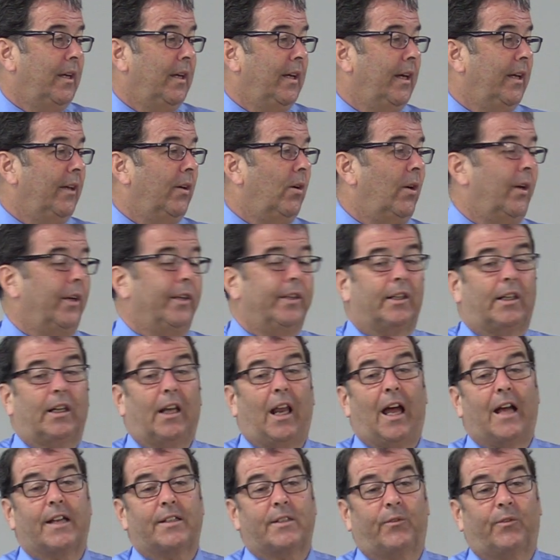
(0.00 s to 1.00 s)
In order to
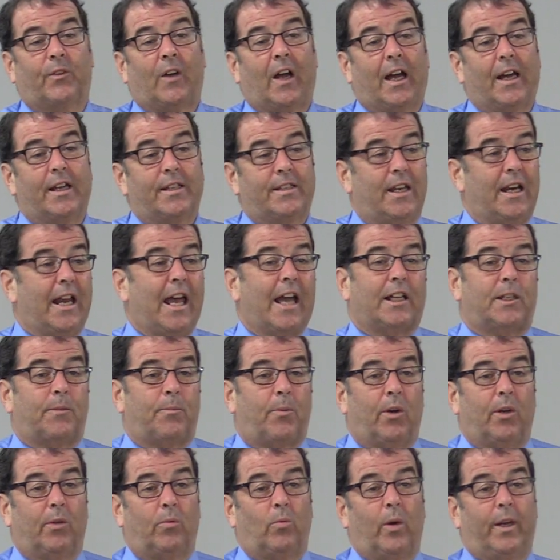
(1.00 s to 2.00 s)
classify as an
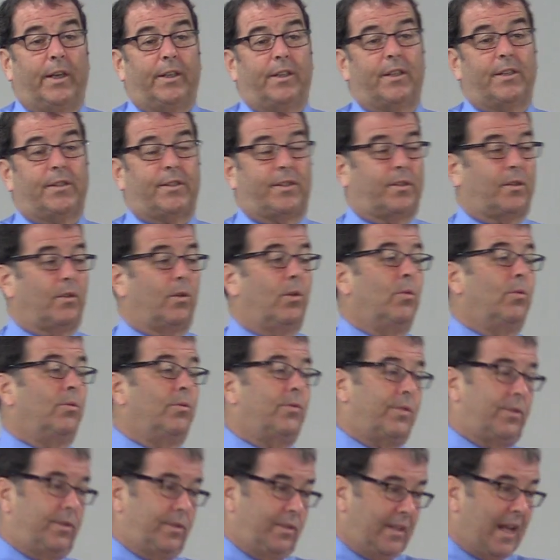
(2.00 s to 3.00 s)
expert witness
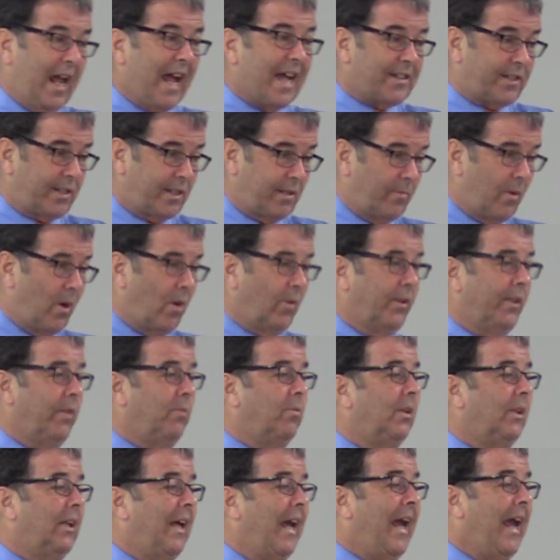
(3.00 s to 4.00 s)
whose testimony
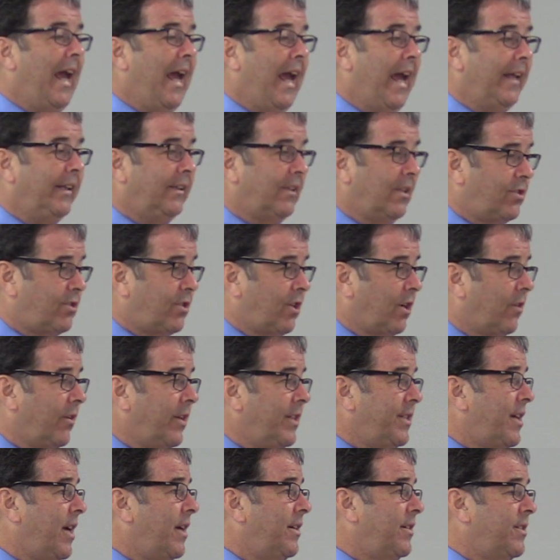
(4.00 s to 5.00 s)
will aid the
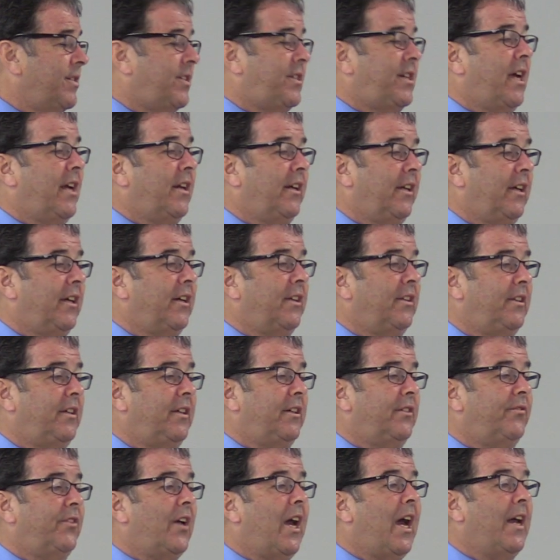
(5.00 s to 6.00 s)
jury's understanding of the
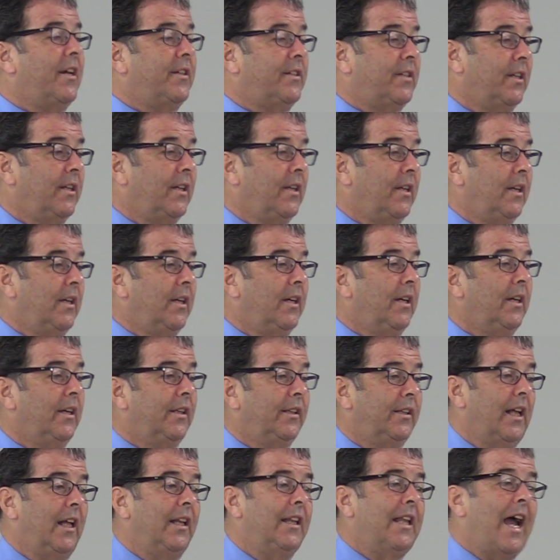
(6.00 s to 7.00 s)
event,
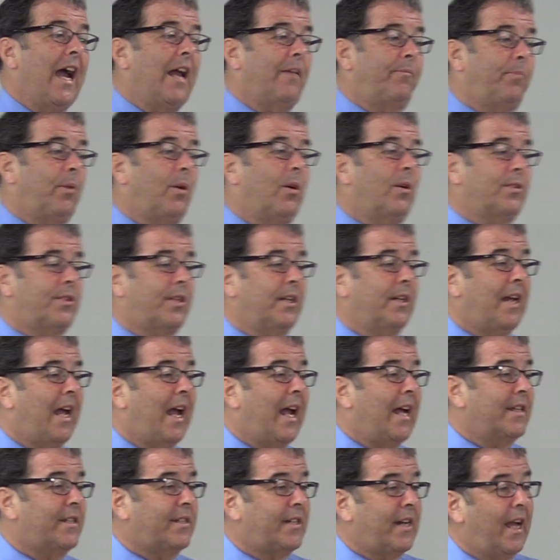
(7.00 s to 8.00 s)
then that person
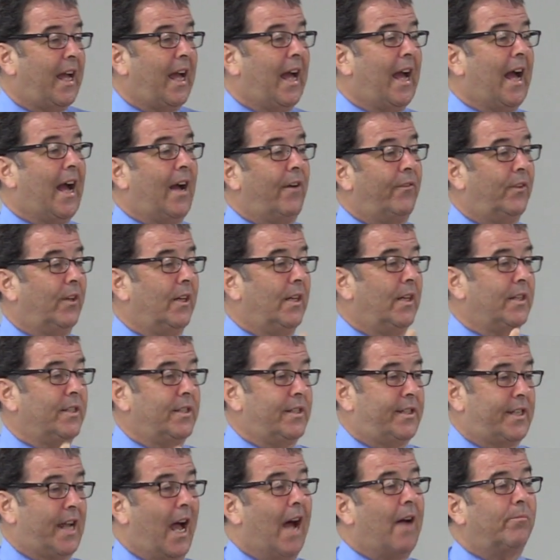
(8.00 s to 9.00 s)
has to have
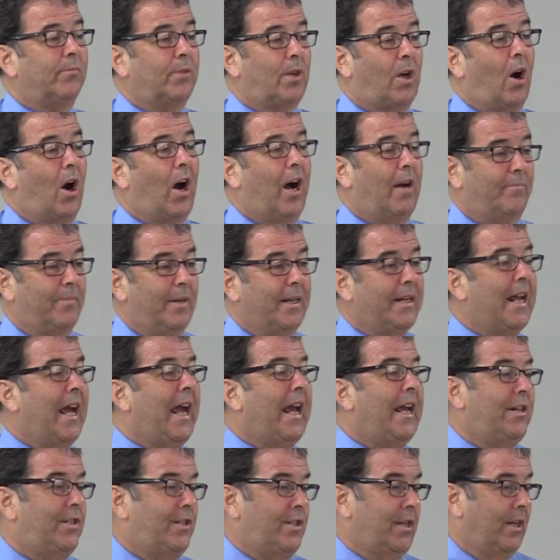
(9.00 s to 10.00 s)
some
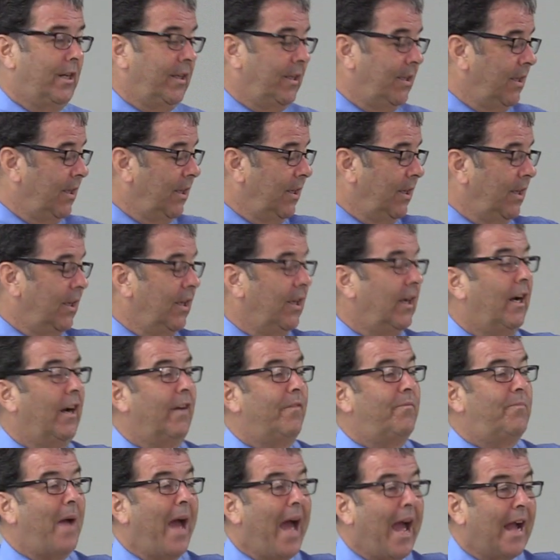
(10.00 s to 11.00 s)
combination
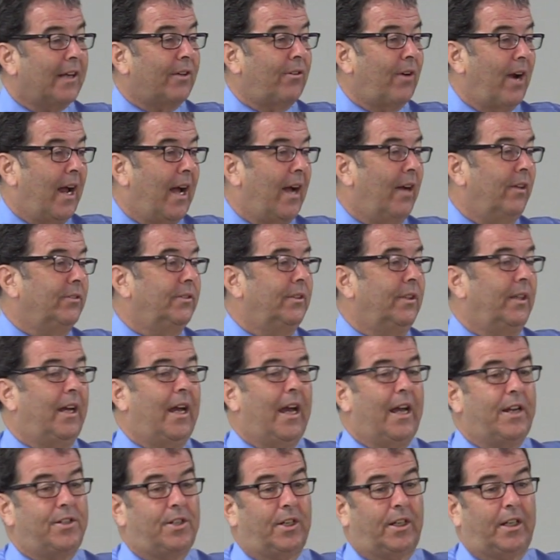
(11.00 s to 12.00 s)
of background,
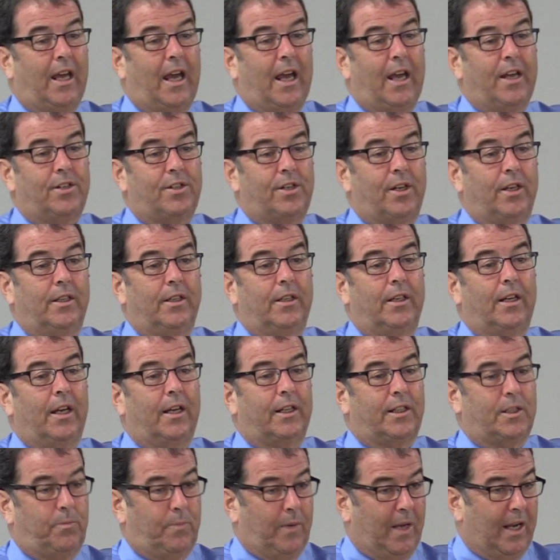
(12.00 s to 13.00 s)
education,
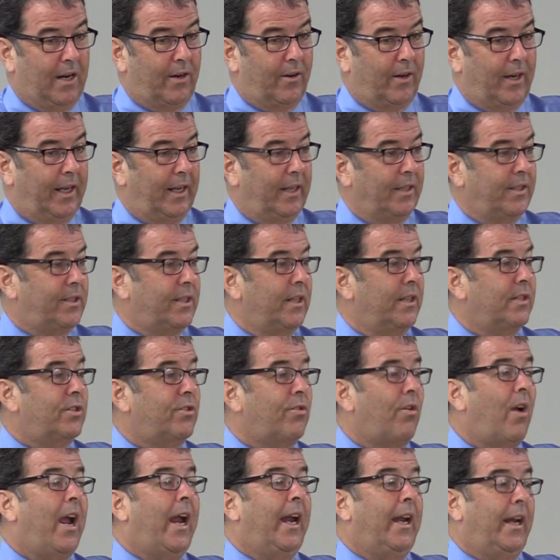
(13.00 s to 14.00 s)
experience, and
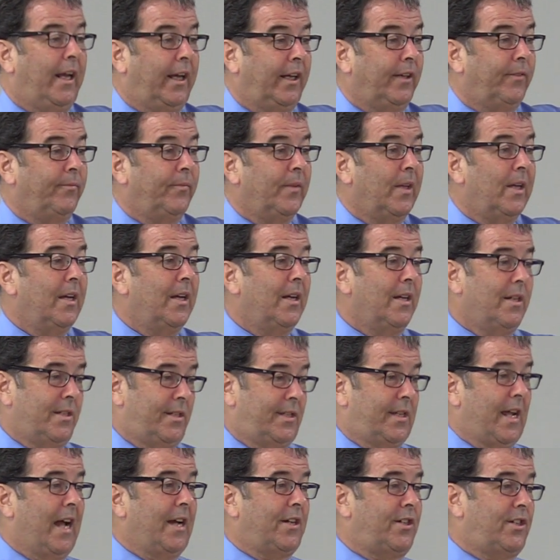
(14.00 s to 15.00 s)
training
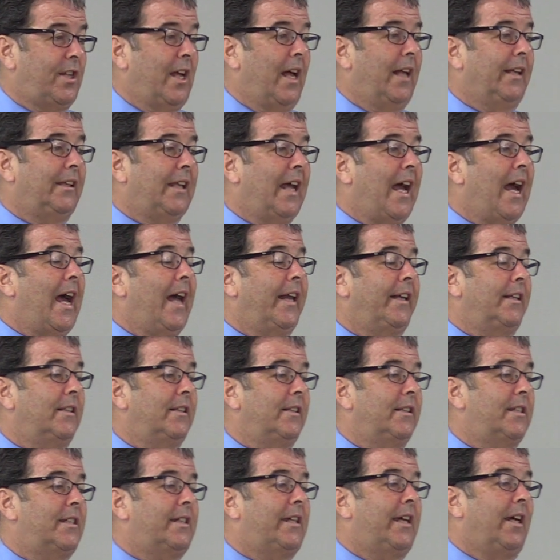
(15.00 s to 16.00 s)
such that that
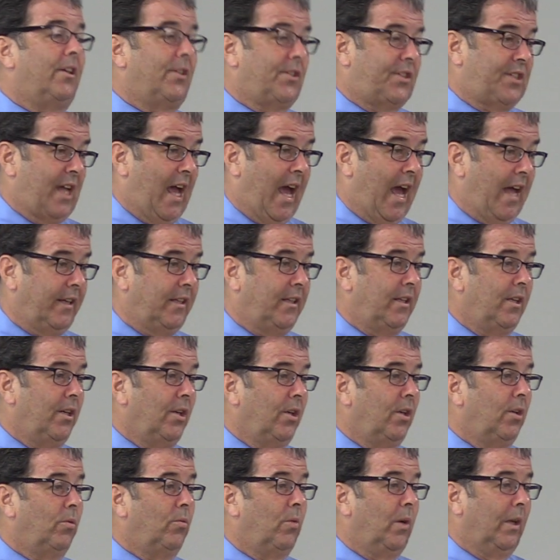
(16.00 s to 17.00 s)
skill set
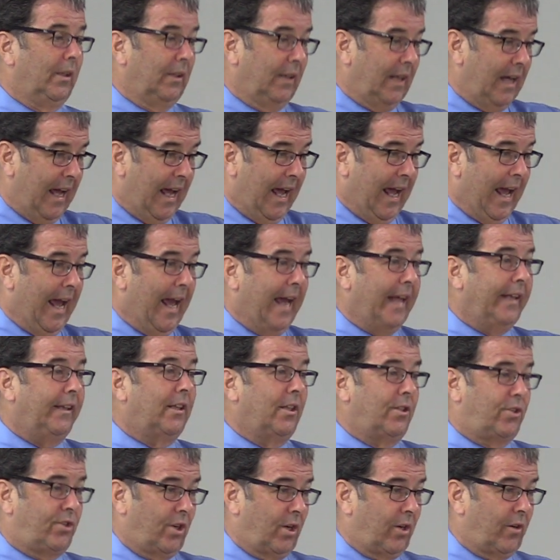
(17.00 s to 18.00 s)
will aid
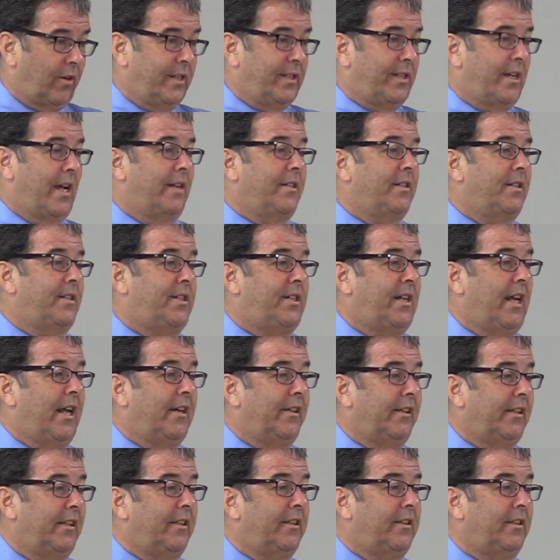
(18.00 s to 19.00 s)
the jury's
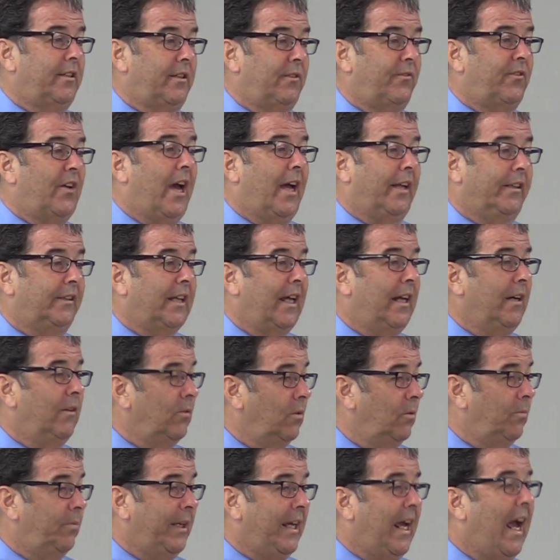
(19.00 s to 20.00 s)
understanding of the event, that it
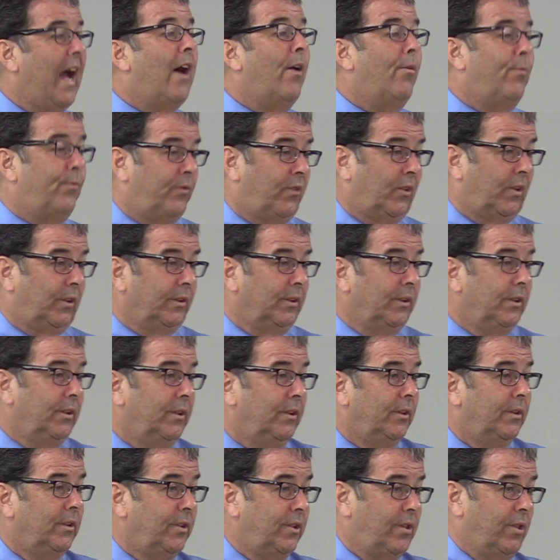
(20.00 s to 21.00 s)
will be helpful
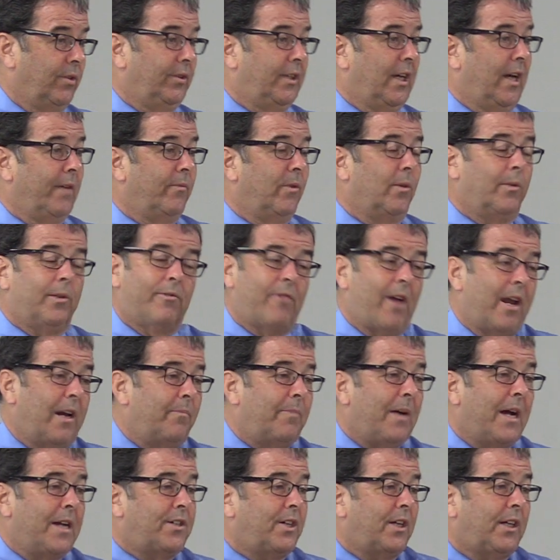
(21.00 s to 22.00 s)
to them. And we read a
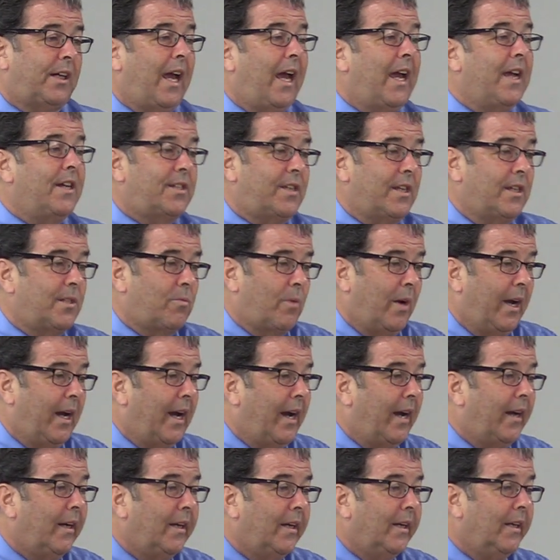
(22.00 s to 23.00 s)
bunch of cases
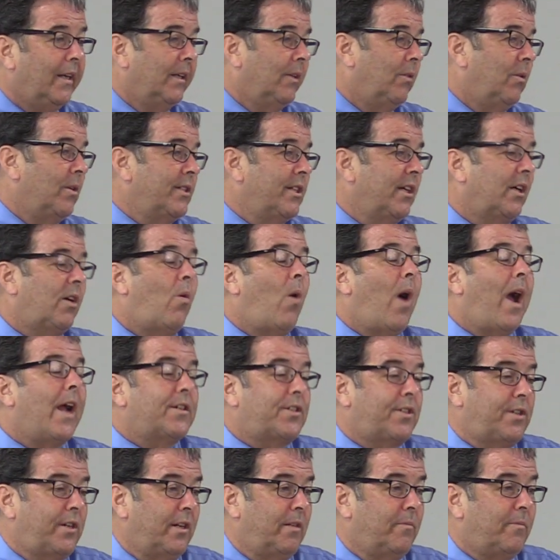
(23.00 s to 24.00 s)
where it was a
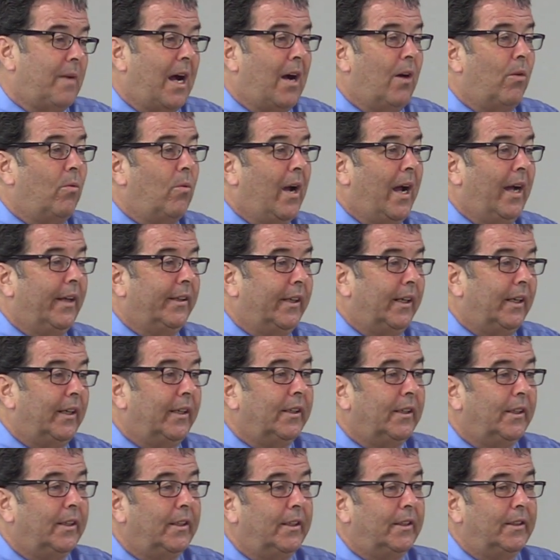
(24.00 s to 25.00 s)
question about whether
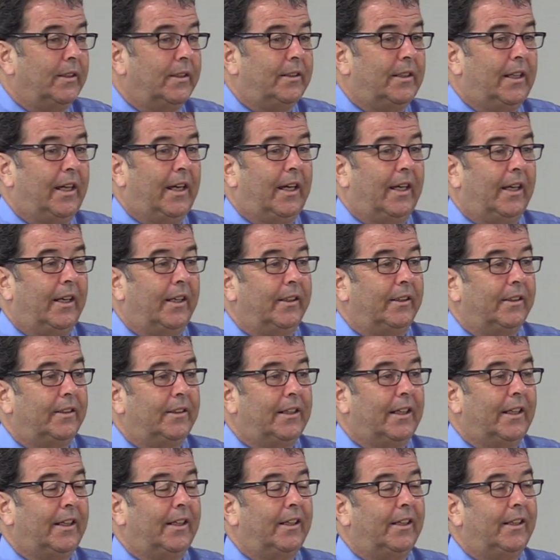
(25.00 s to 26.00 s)

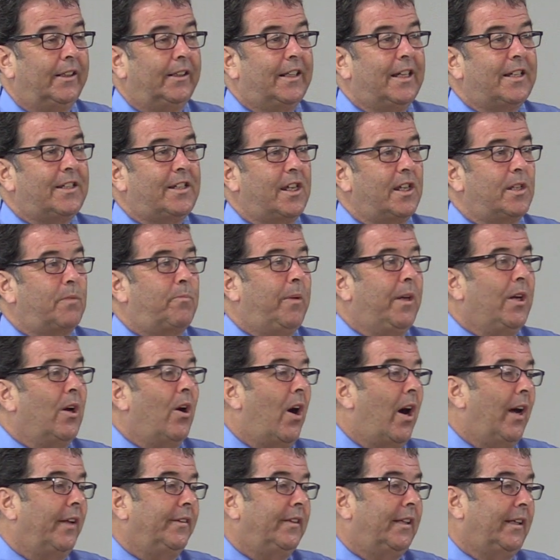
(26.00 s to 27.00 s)
this is
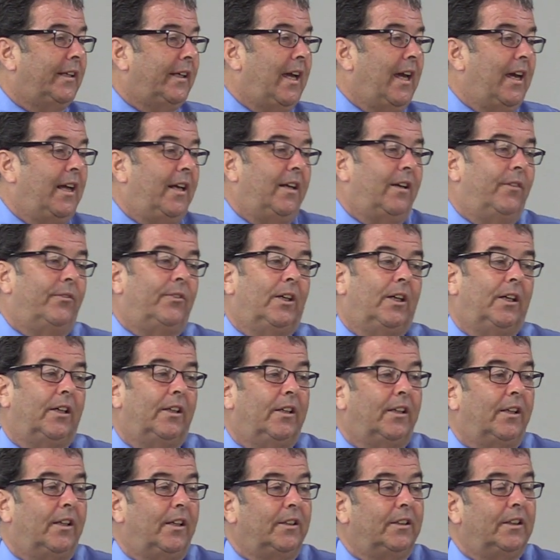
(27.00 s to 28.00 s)
beyond the ken of
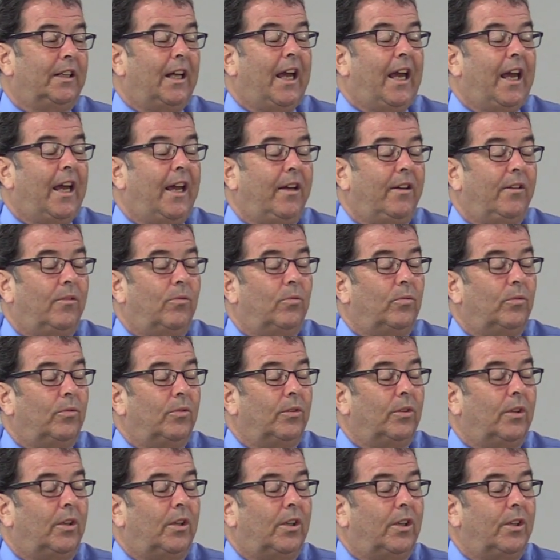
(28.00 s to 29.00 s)
a lay
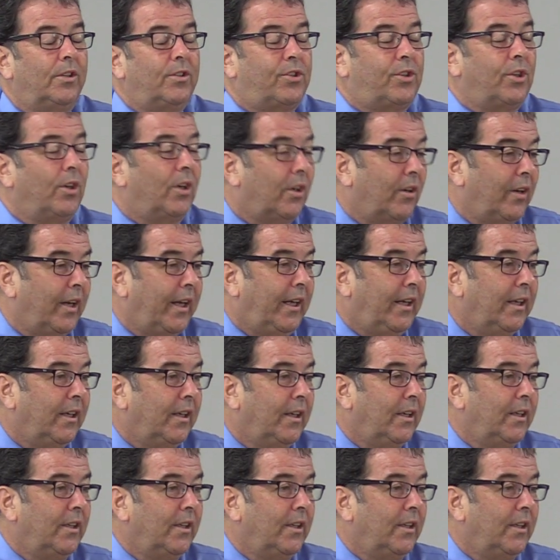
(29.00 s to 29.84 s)
jury.